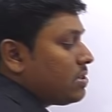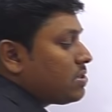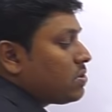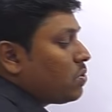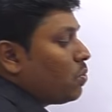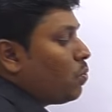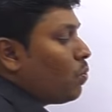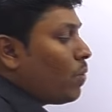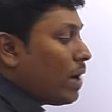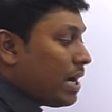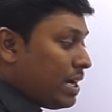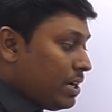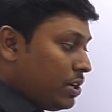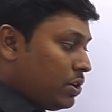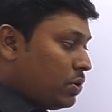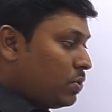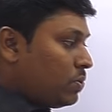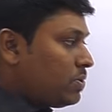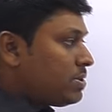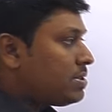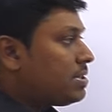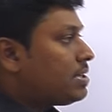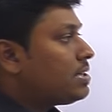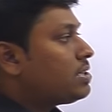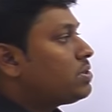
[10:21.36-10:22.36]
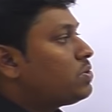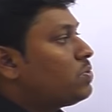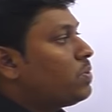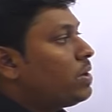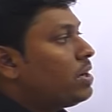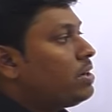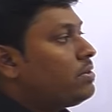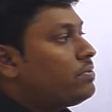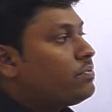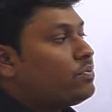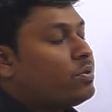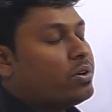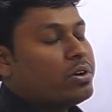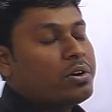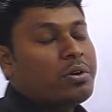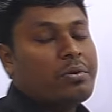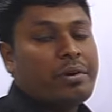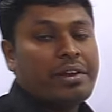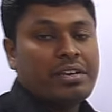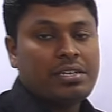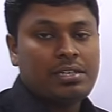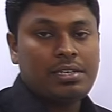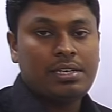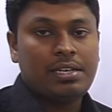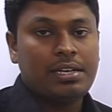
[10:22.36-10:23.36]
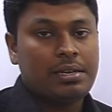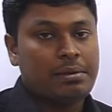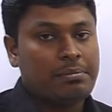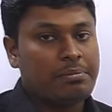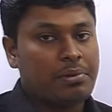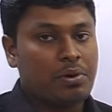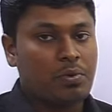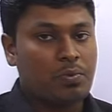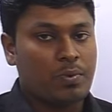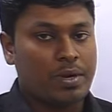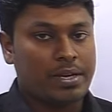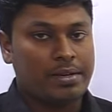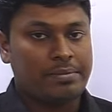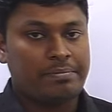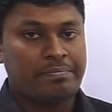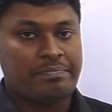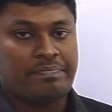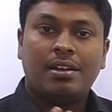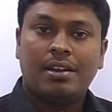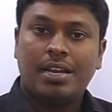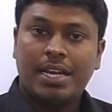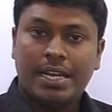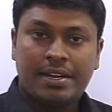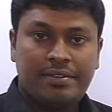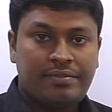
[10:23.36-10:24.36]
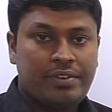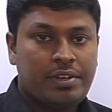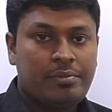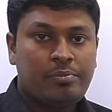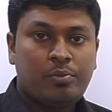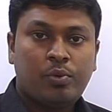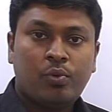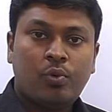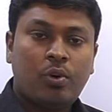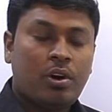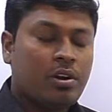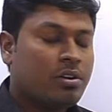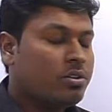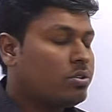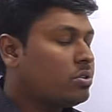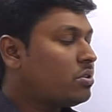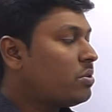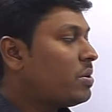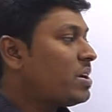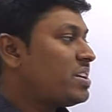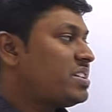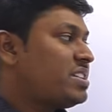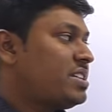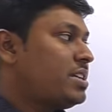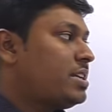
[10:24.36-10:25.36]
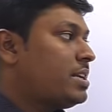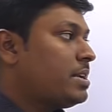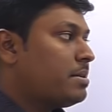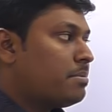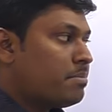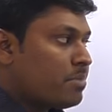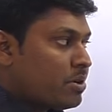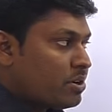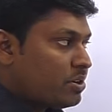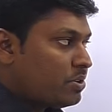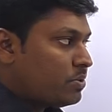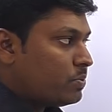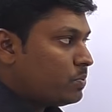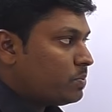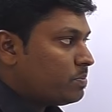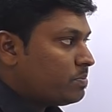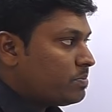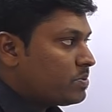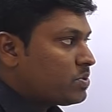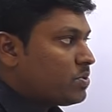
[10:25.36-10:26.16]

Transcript: is 1261 for question number 1. Let we move on to question number 2.